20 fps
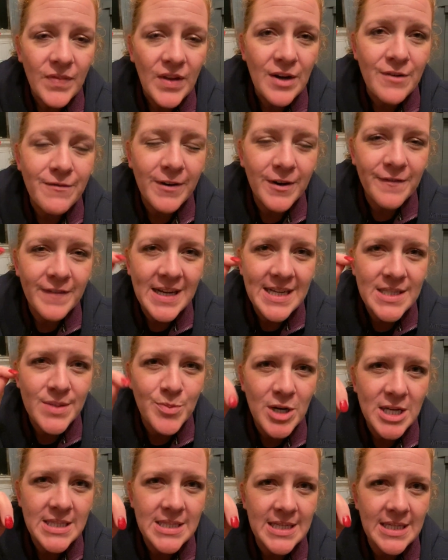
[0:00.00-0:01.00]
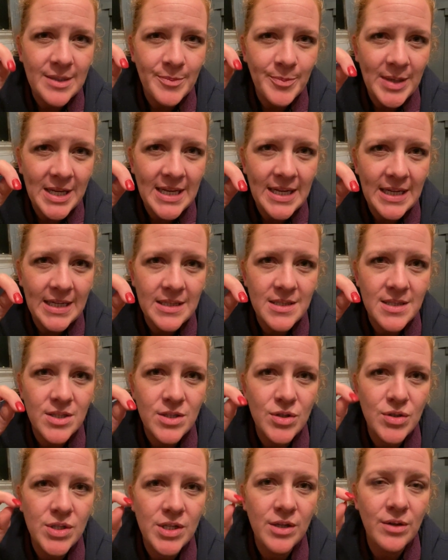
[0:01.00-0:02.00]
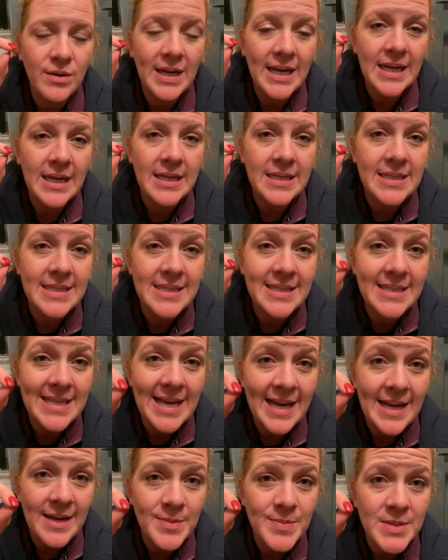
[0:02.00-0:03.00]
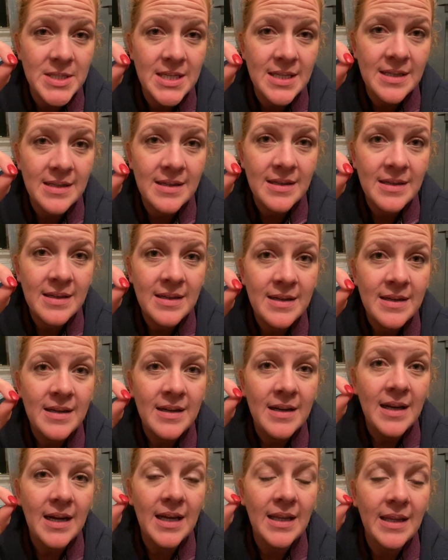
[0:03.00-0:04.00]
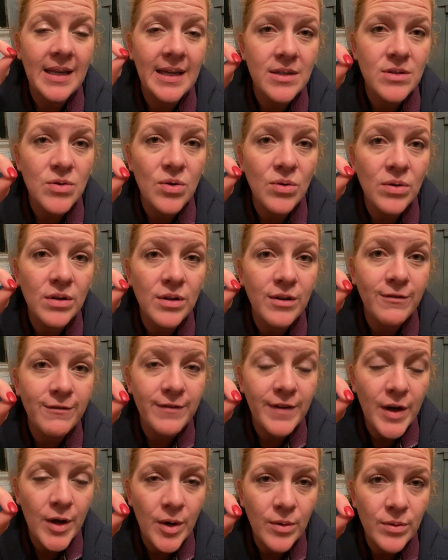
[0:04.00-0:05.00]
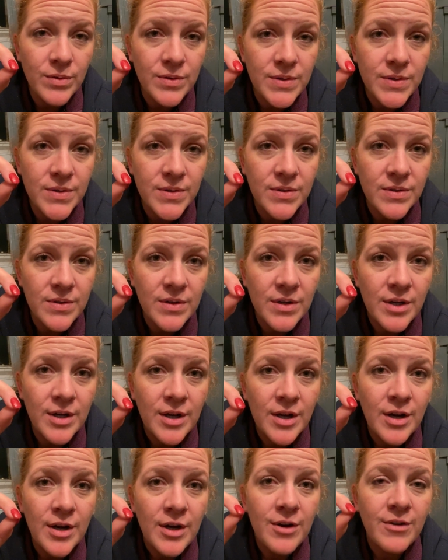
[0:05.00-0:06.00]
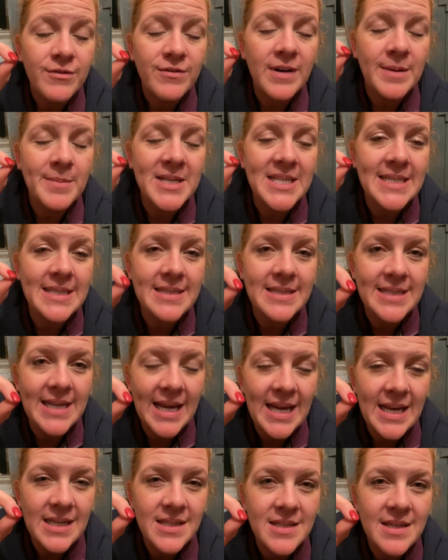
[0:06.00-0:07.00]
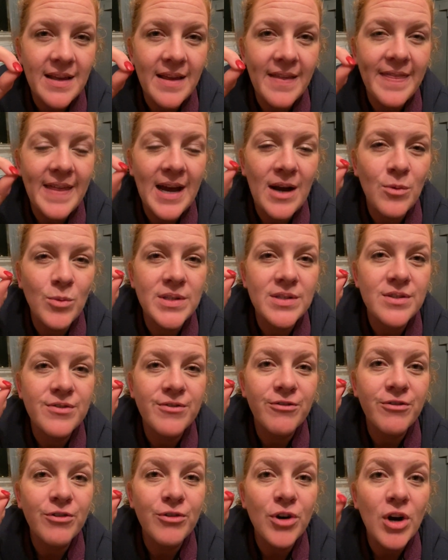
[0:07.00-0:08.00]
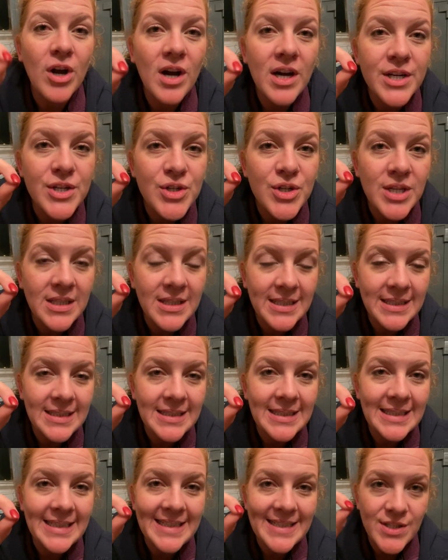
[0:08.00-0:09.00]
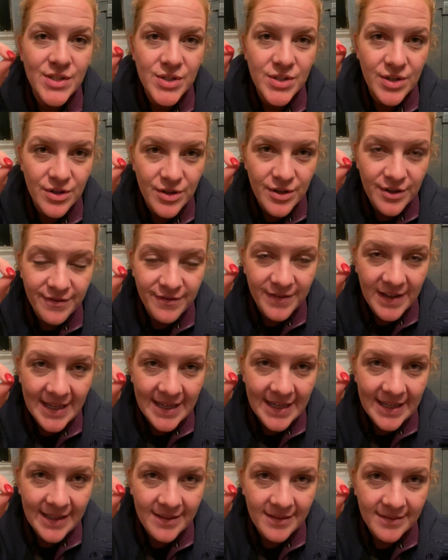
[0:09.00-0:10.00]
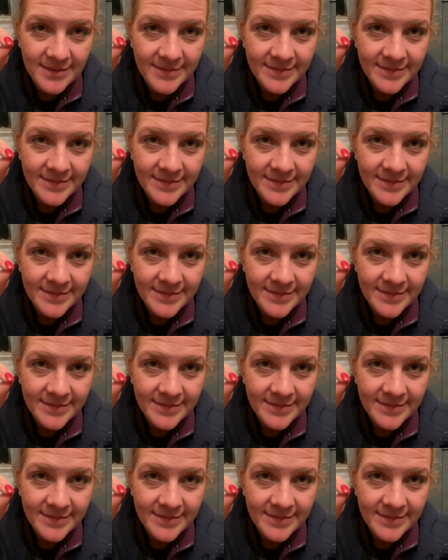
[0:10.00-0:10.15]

for Vice President Pence to accept electoral votes from a state that was fraudulently certified.